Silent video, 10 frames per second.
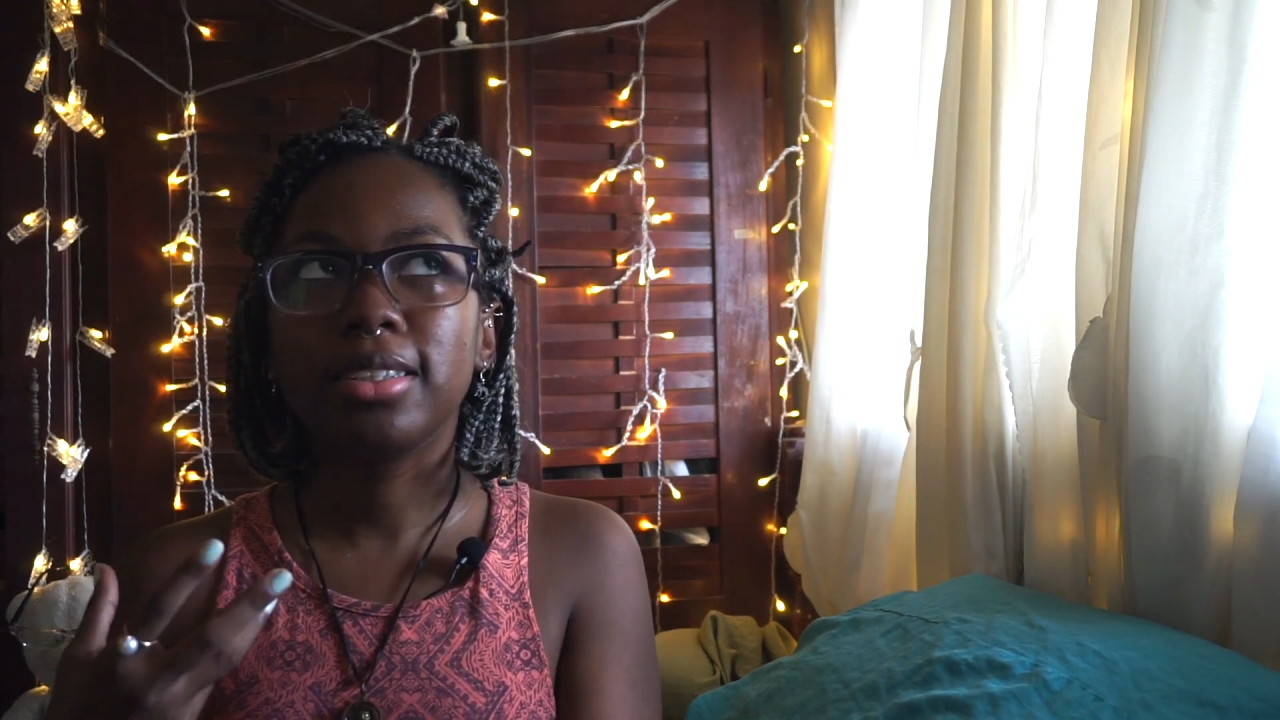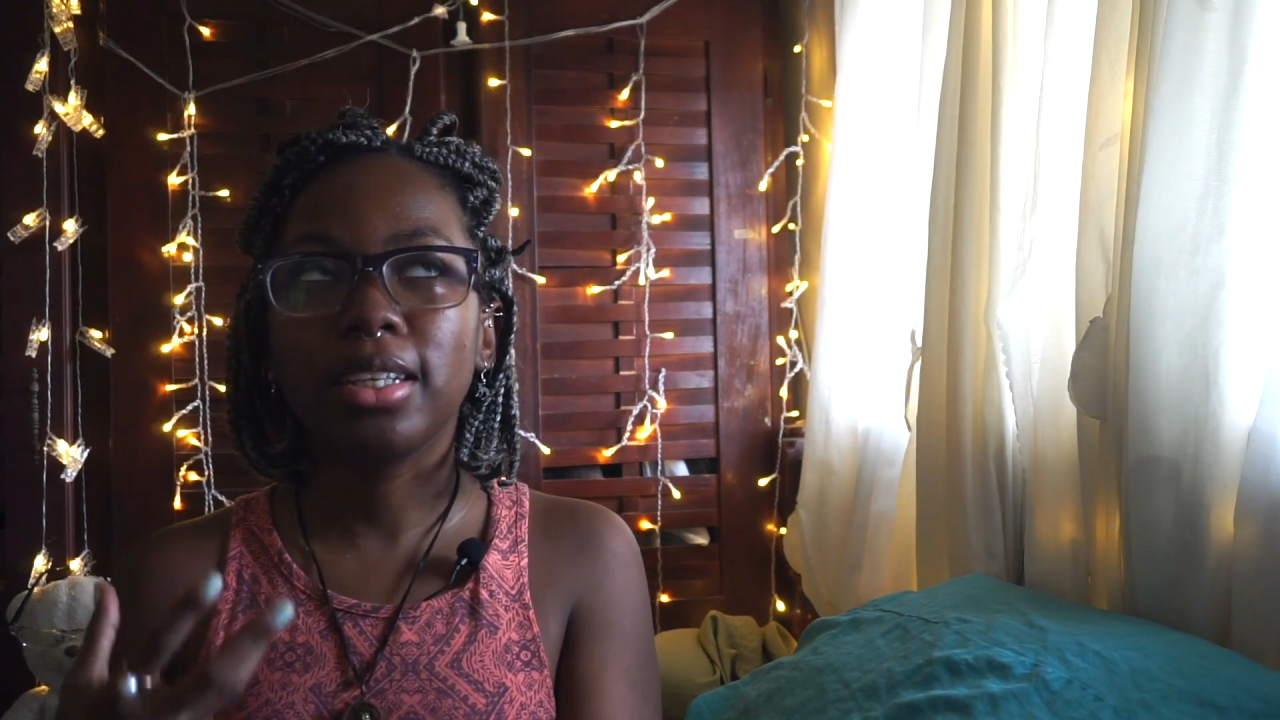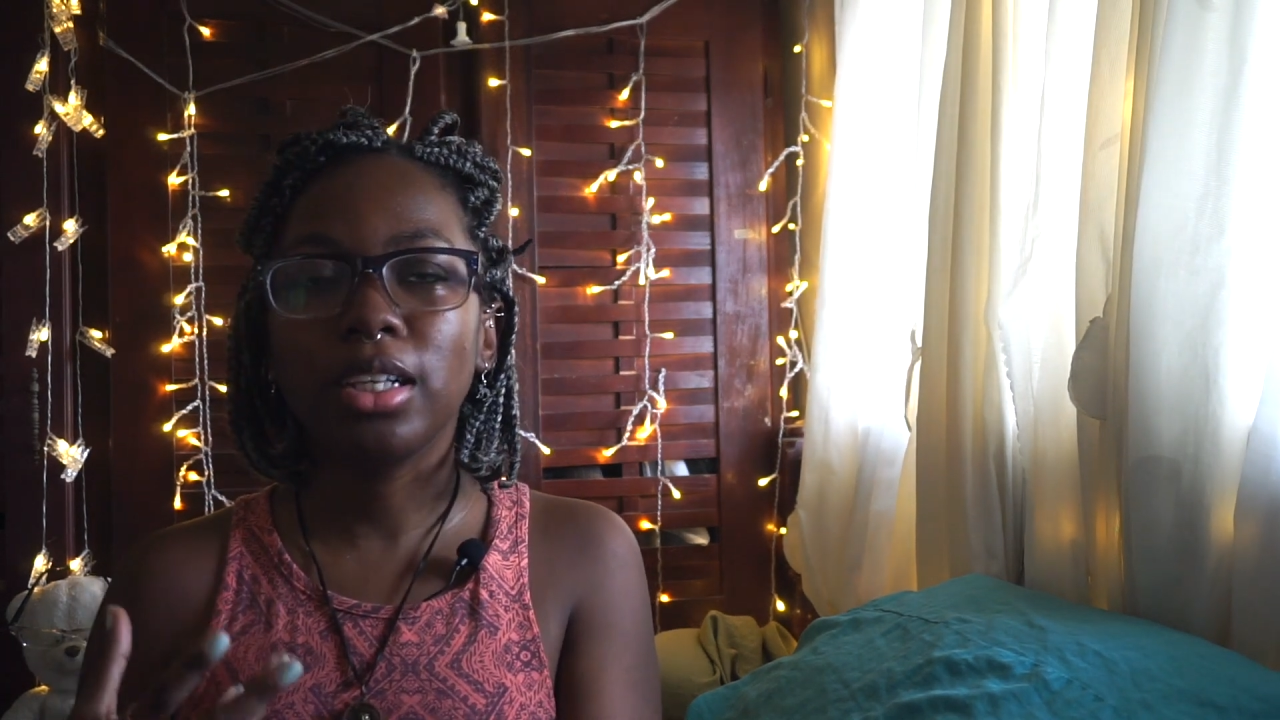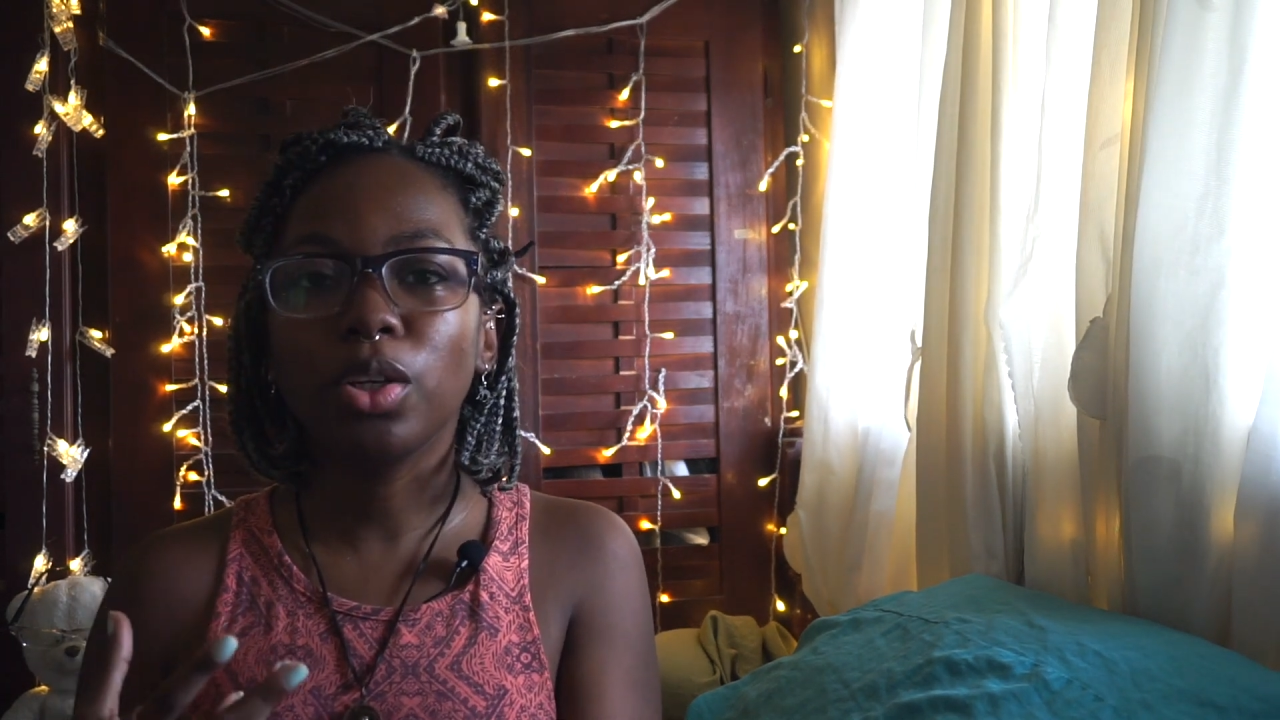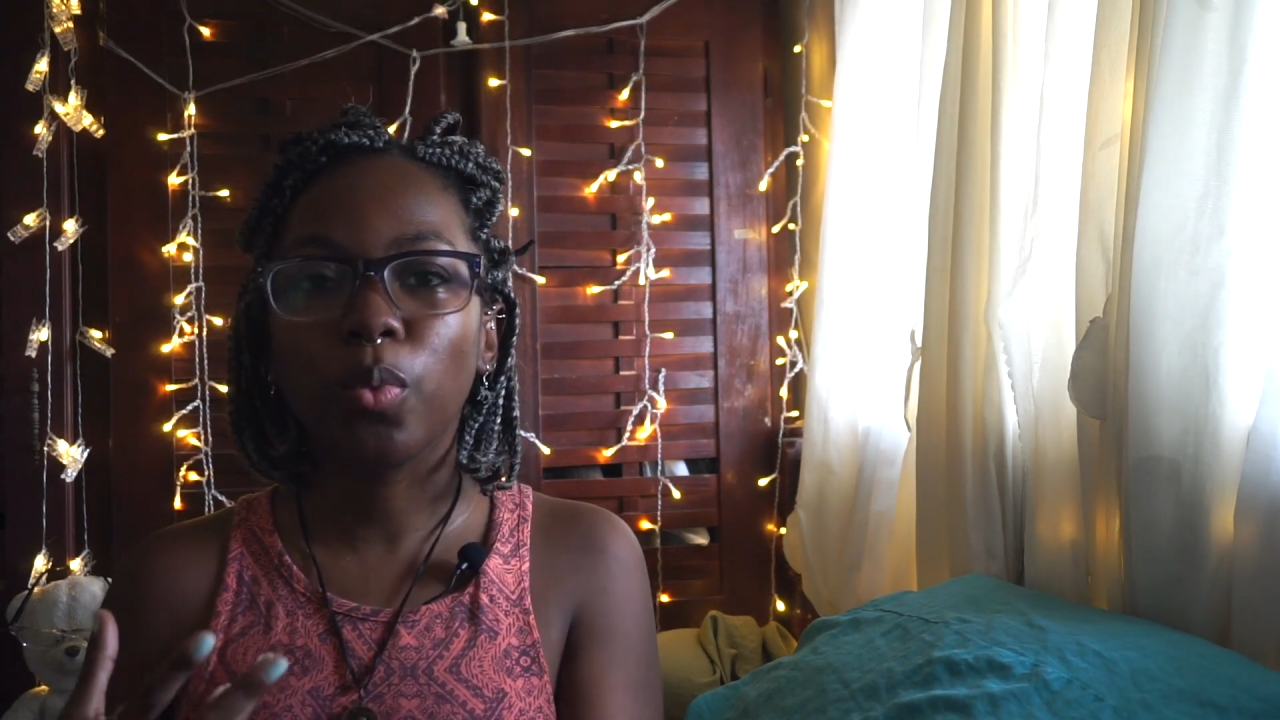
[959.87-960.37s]

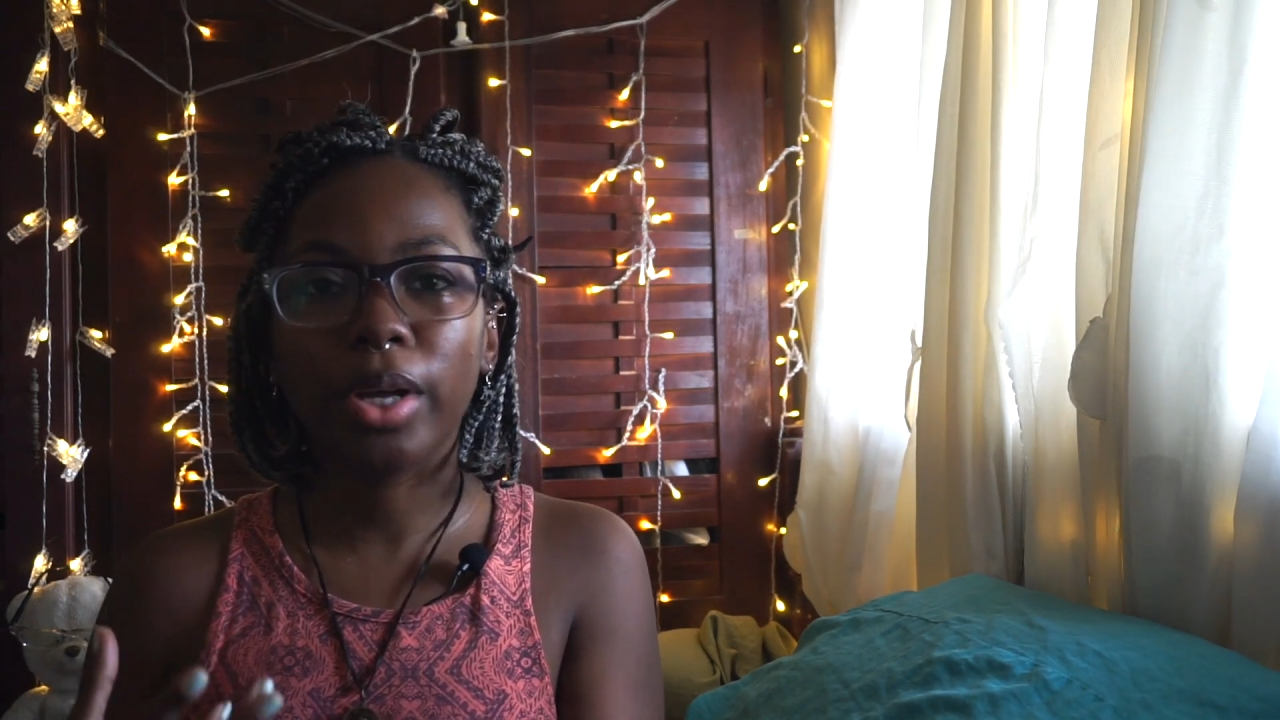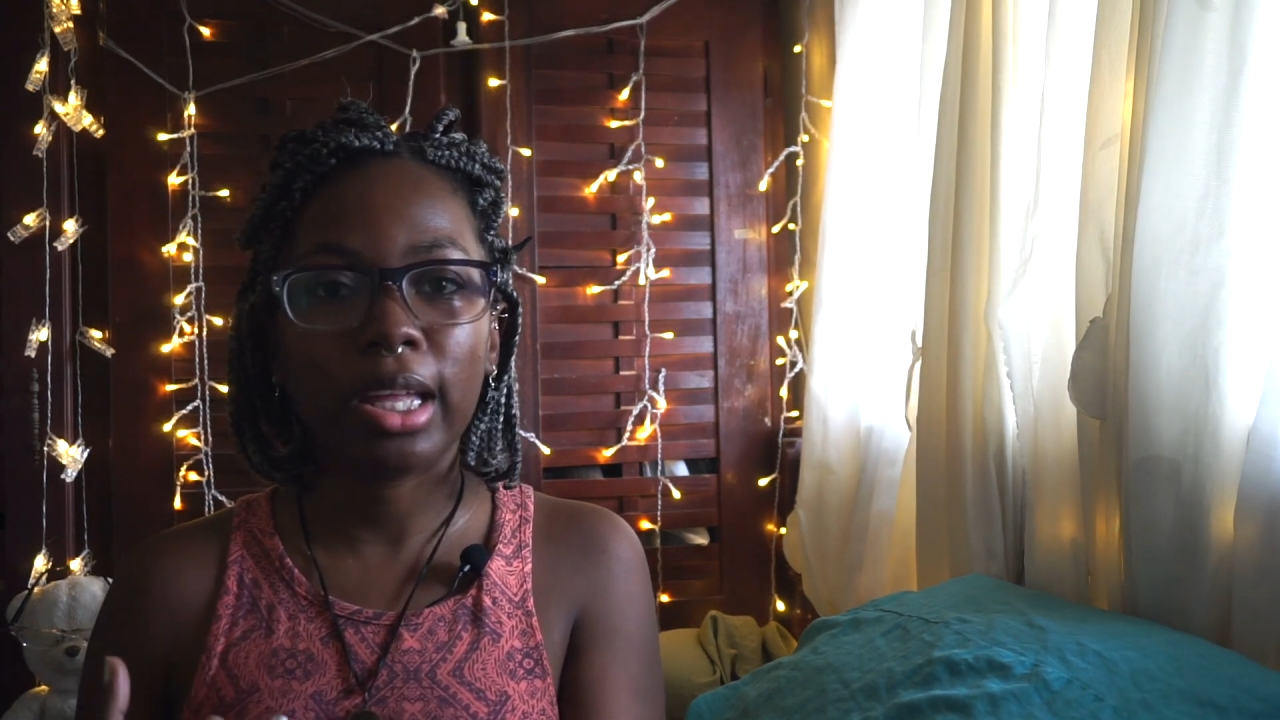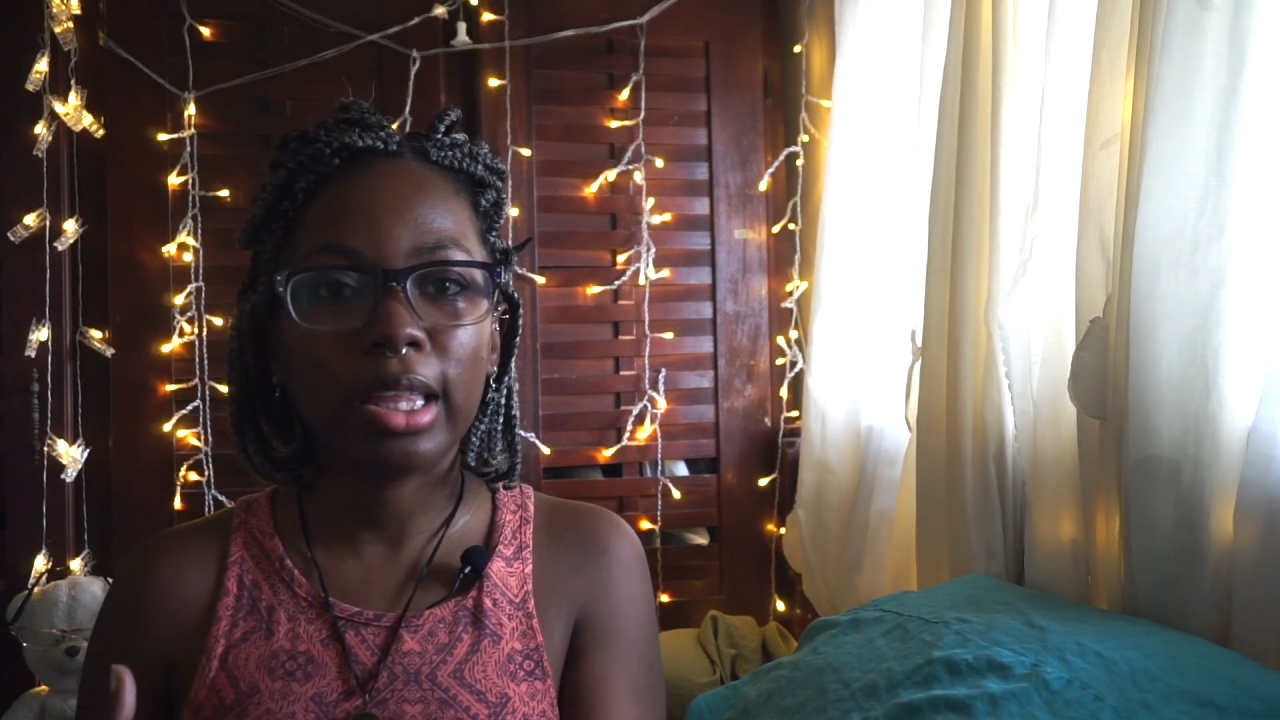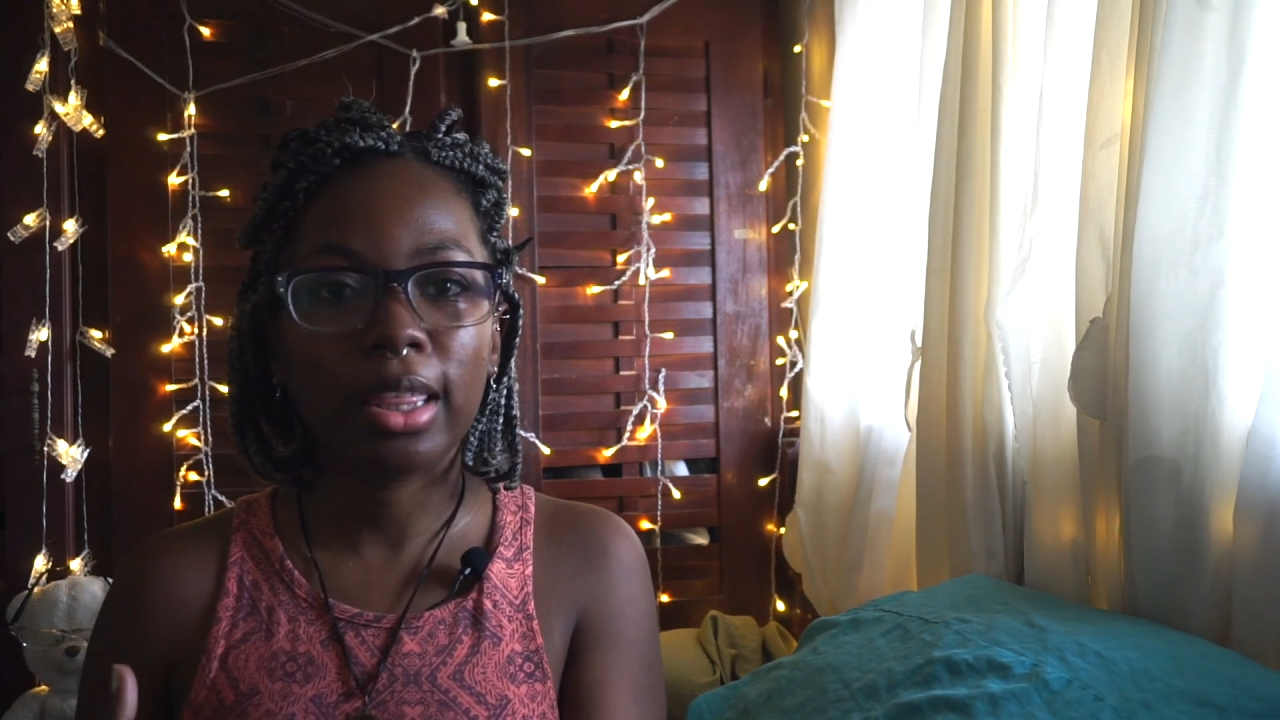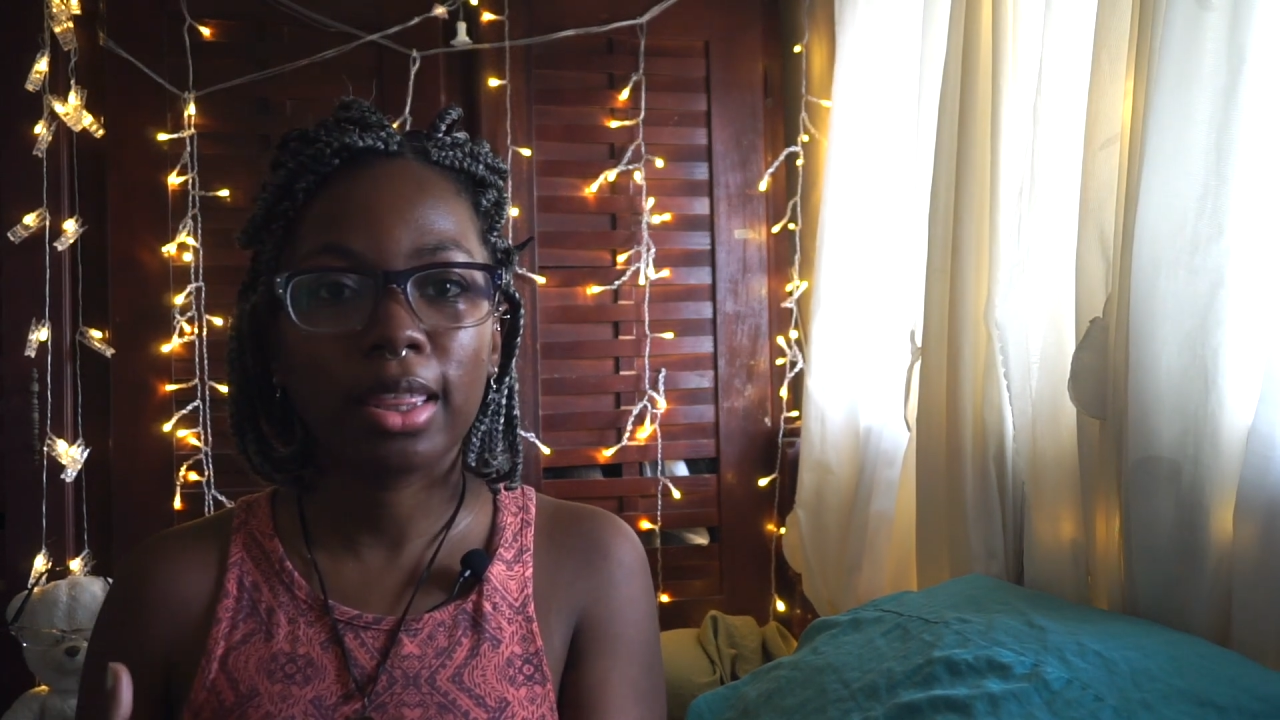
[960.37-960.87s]
deal
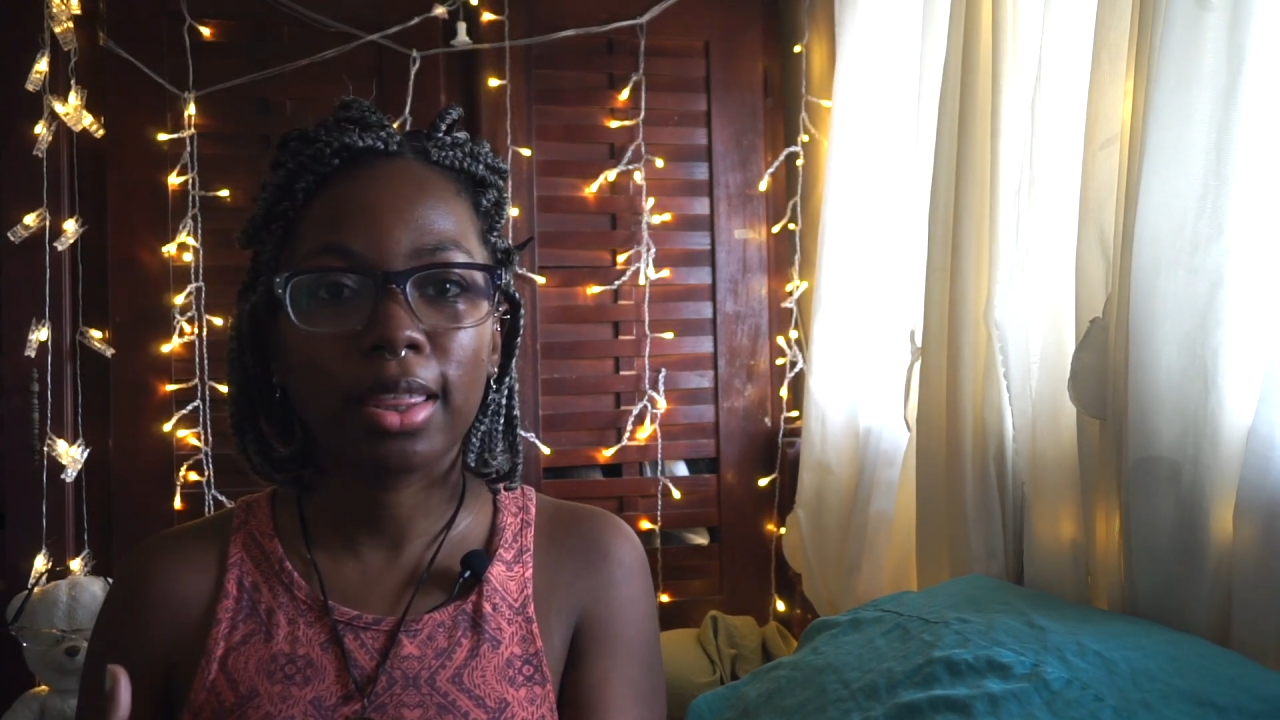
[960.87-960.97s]
with